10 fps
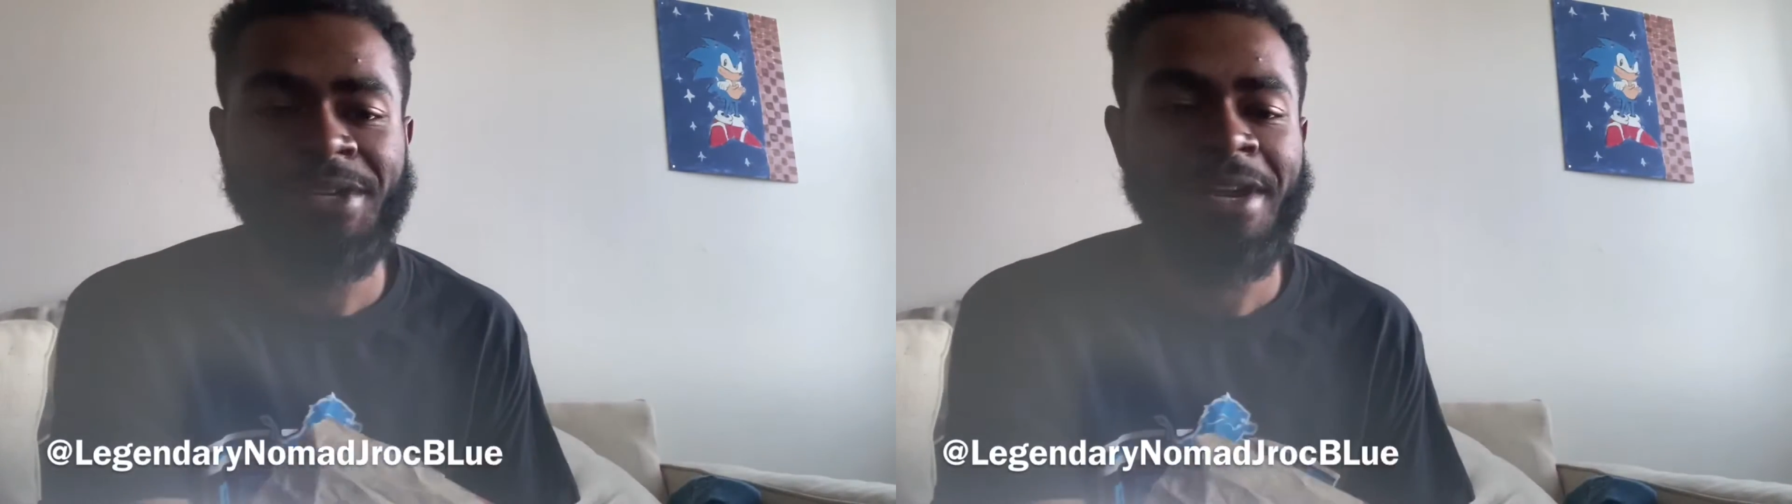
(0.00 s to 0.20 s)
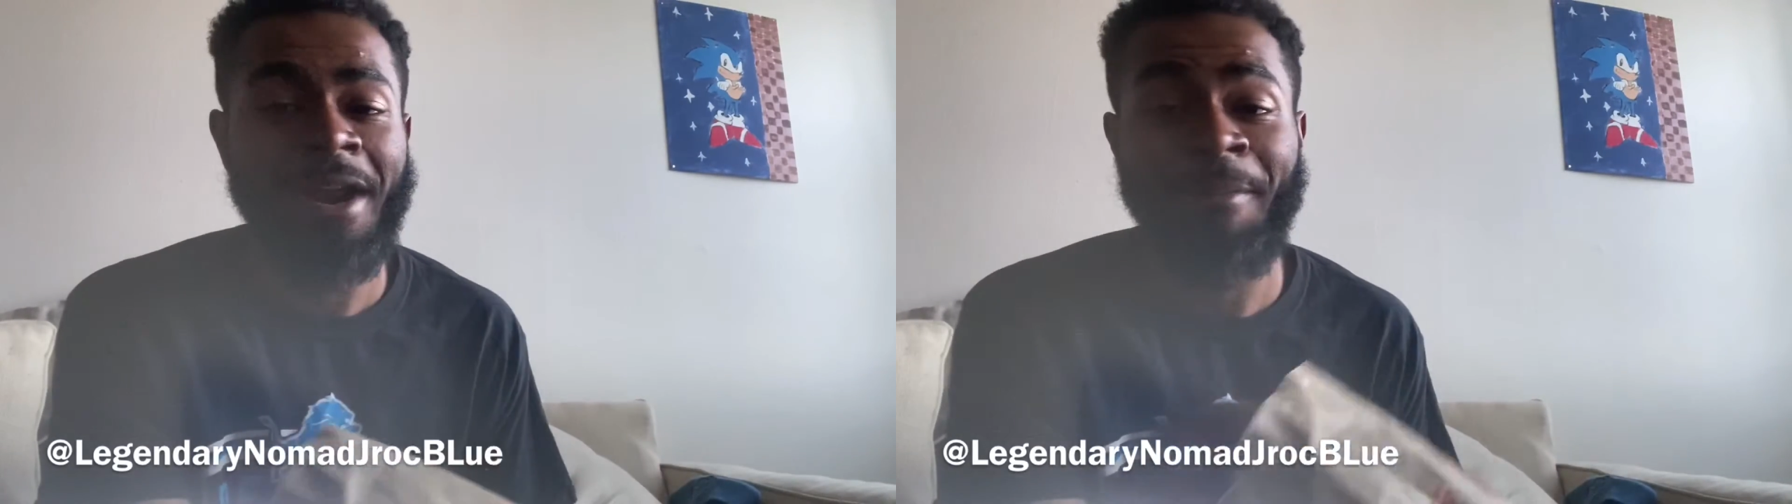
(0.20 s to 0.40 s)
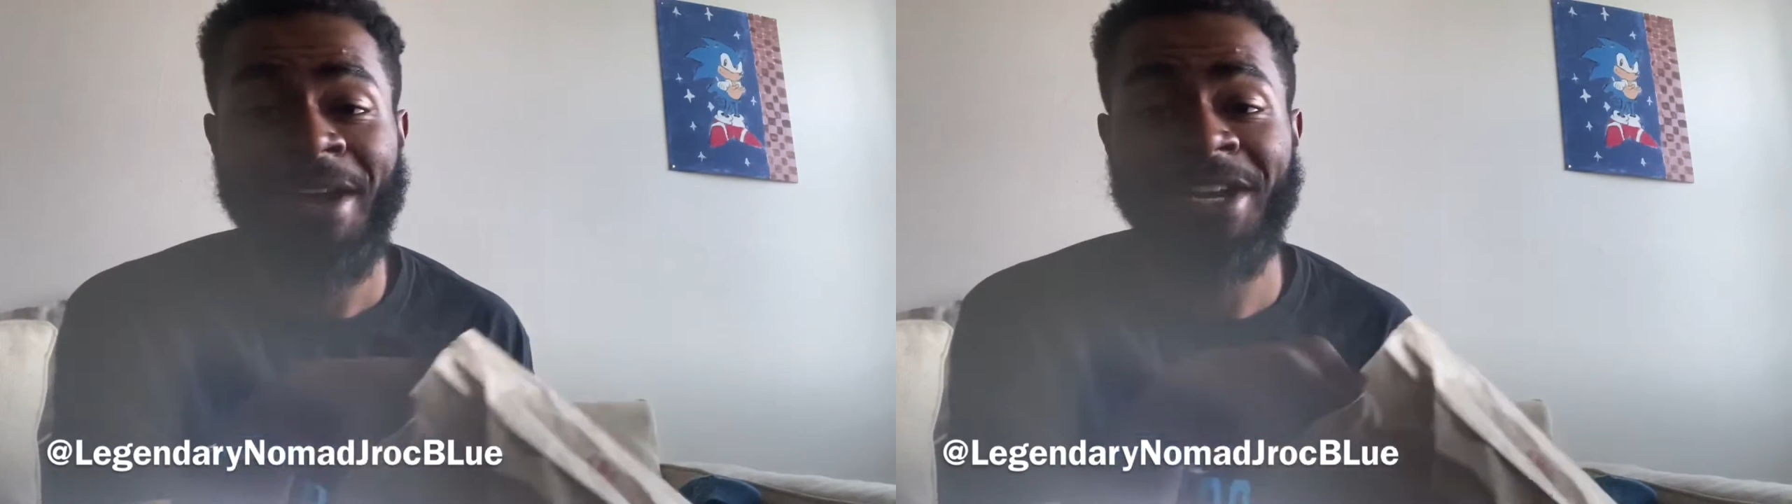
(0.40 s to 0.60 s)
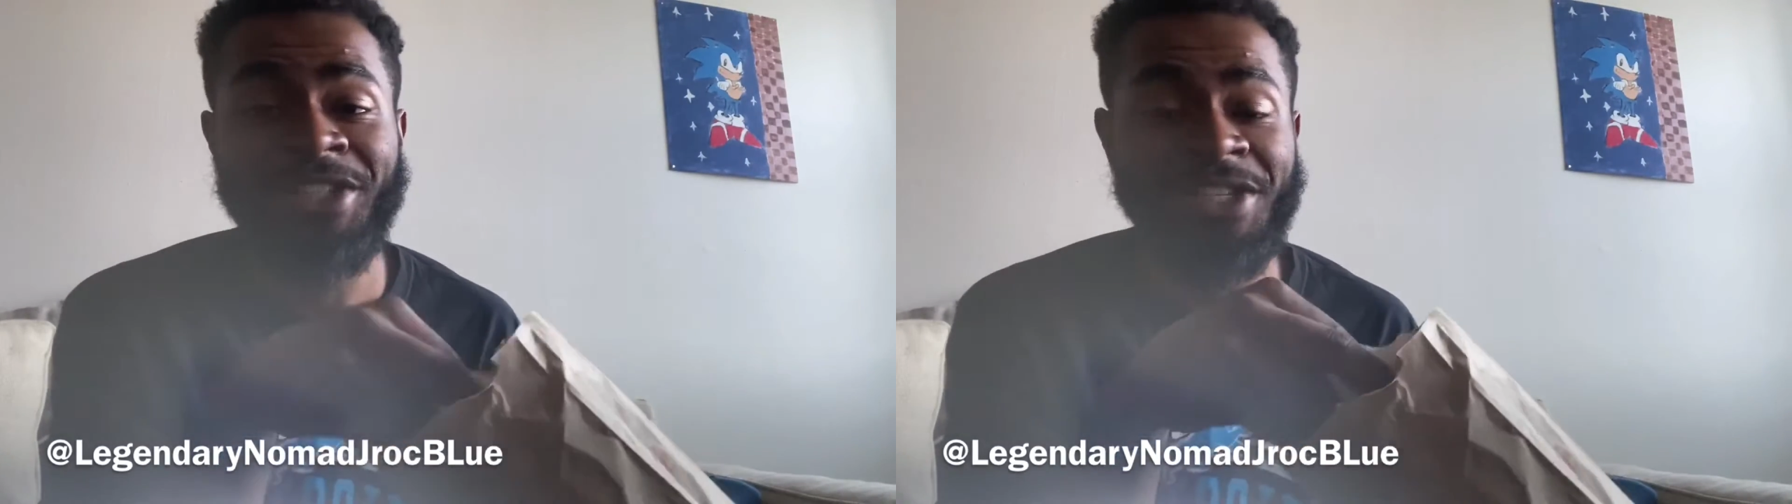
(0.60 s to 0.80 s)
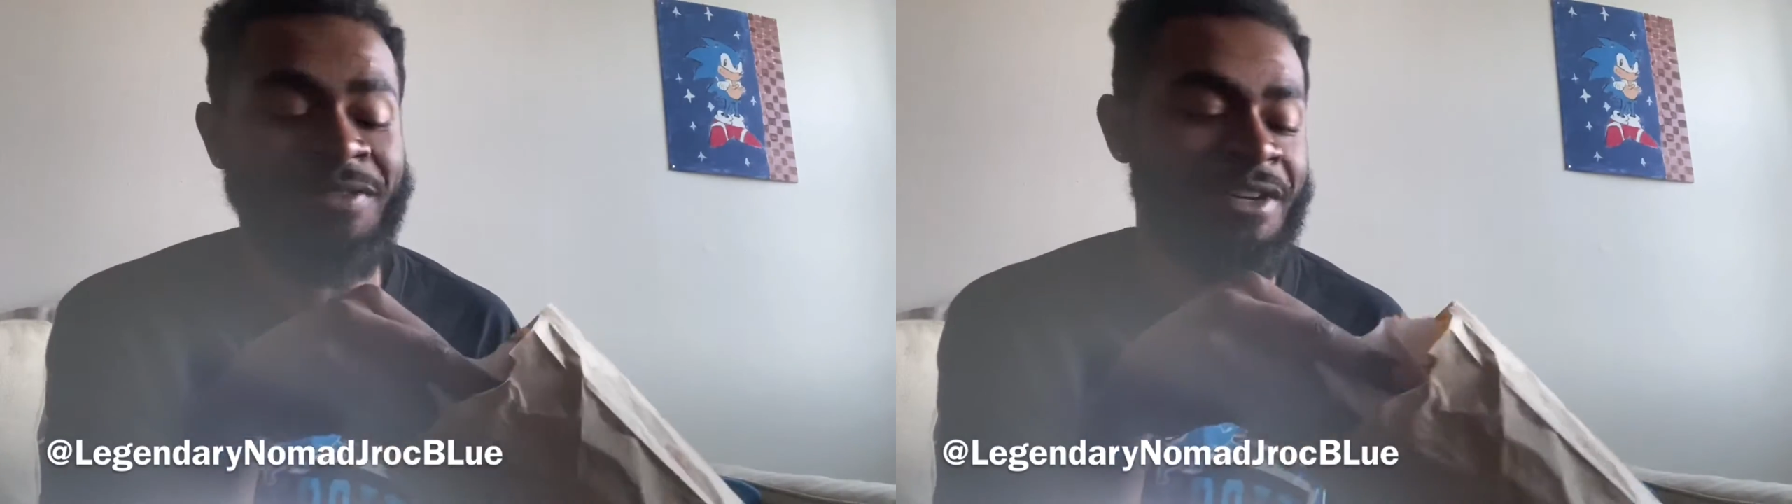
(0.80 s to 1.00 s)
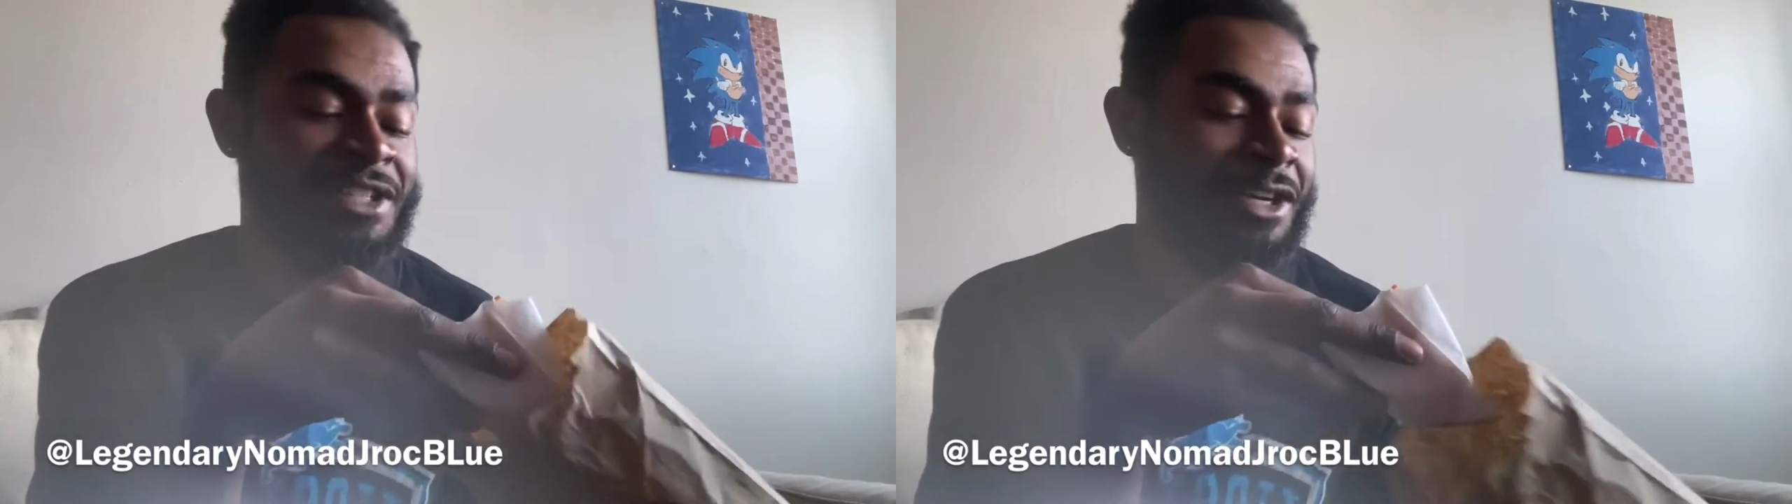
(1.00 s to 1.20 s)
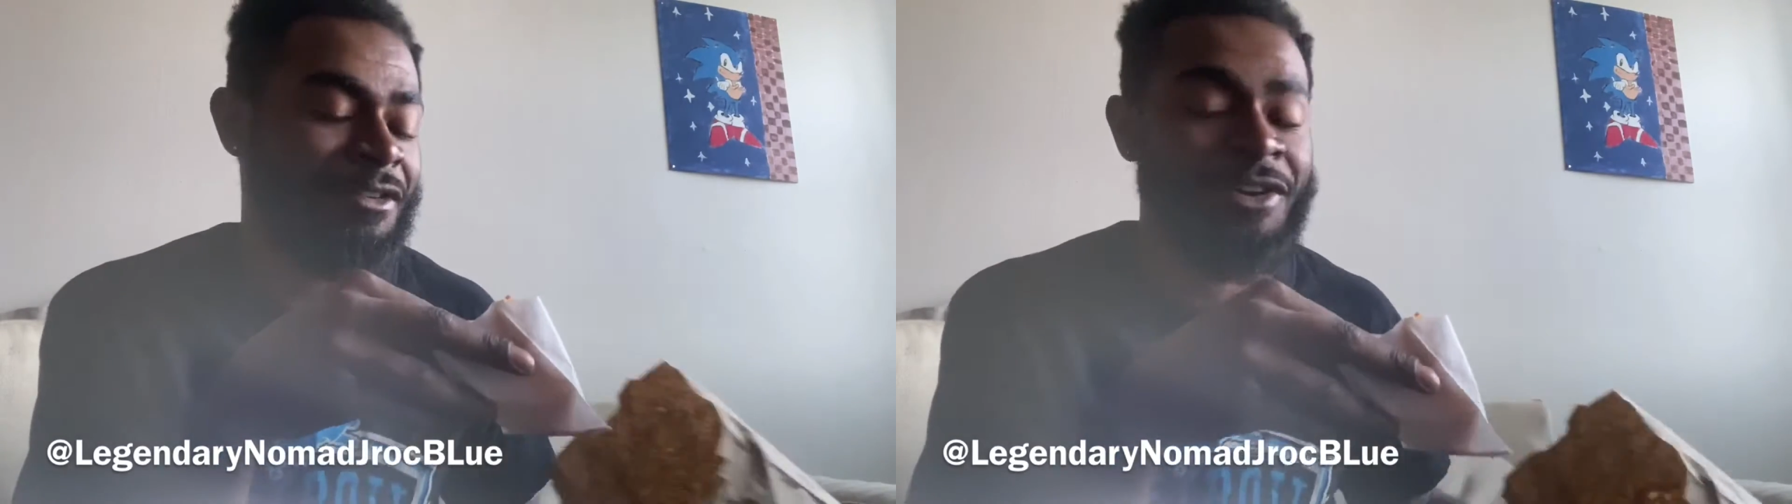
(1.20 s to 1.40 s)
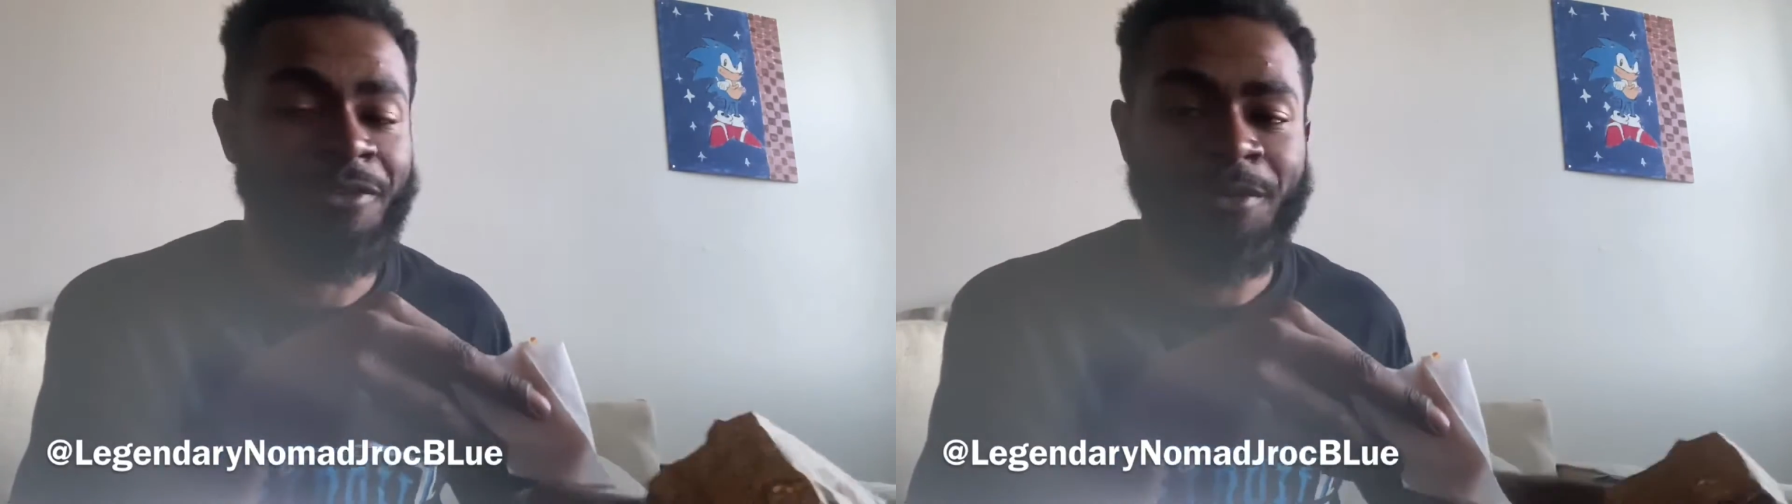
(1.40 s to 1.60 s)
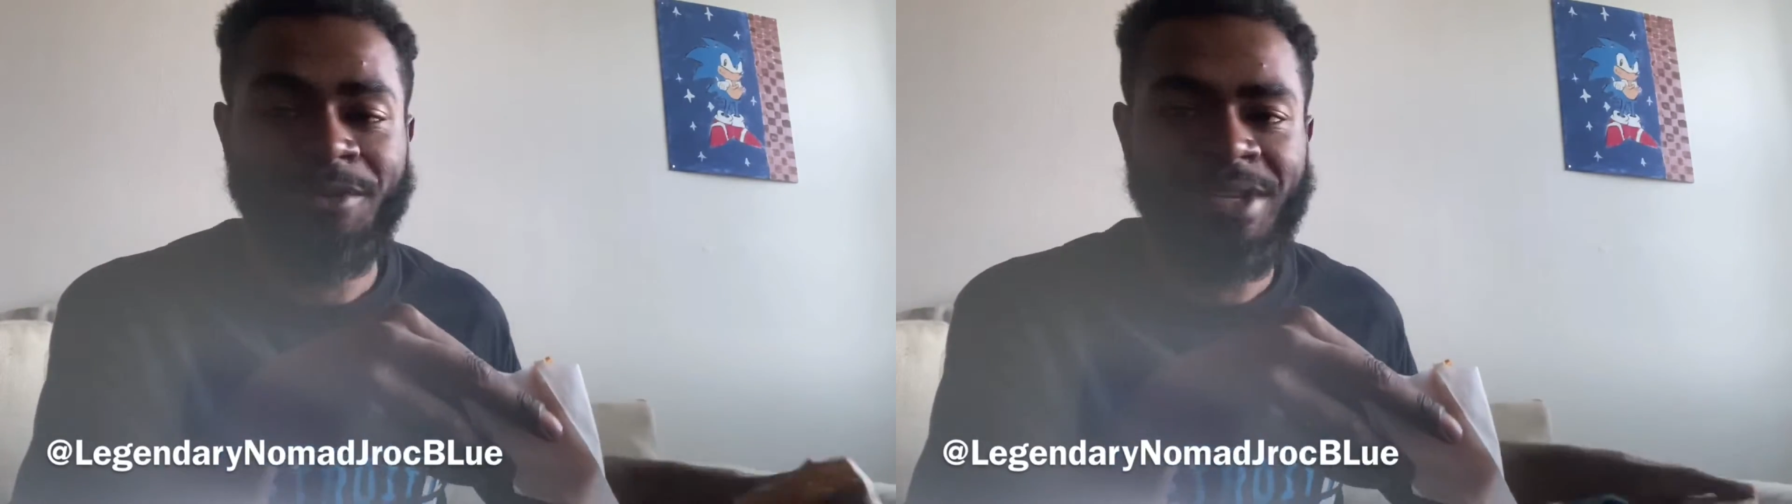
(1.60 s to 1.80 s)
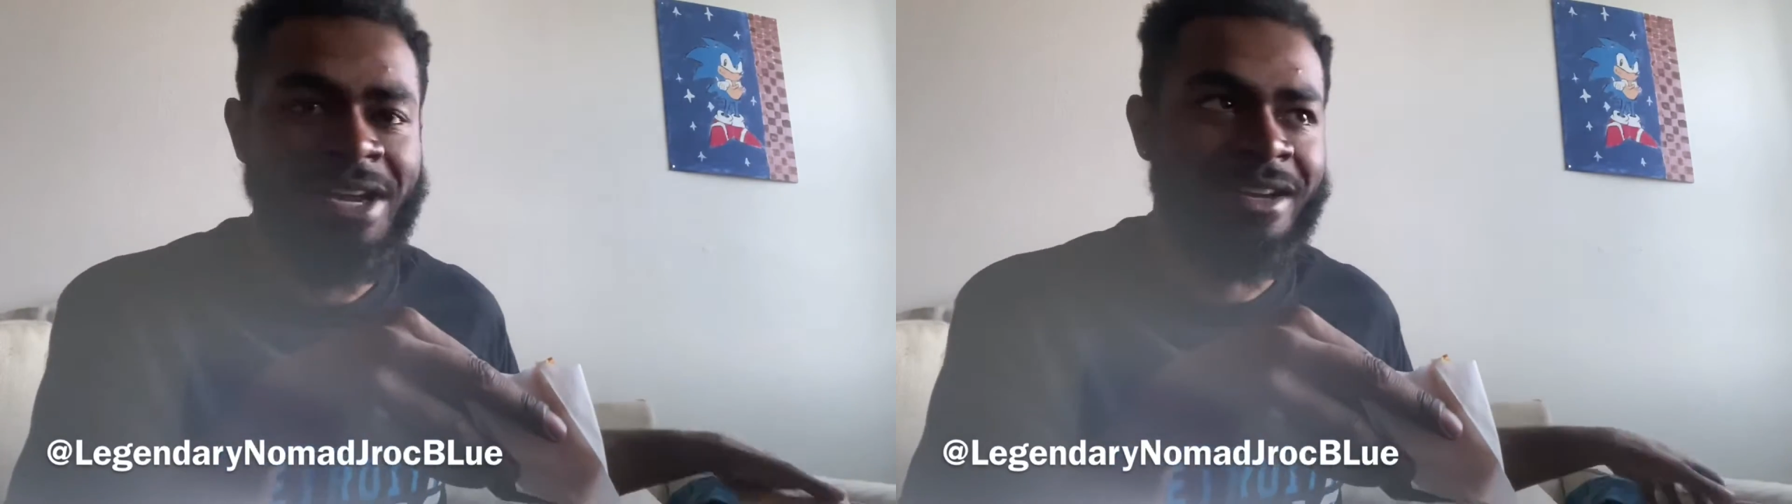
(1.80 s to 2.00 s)
I paid just for the chicken griddle, which
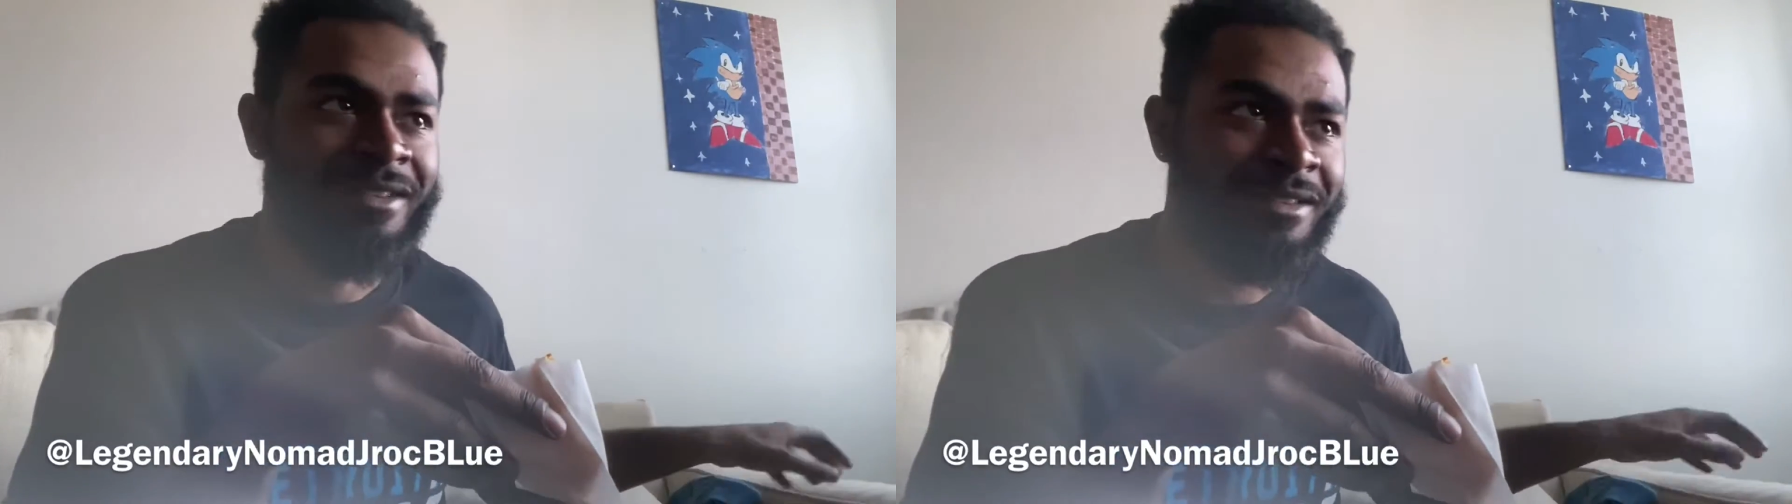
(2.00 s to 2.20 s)
was like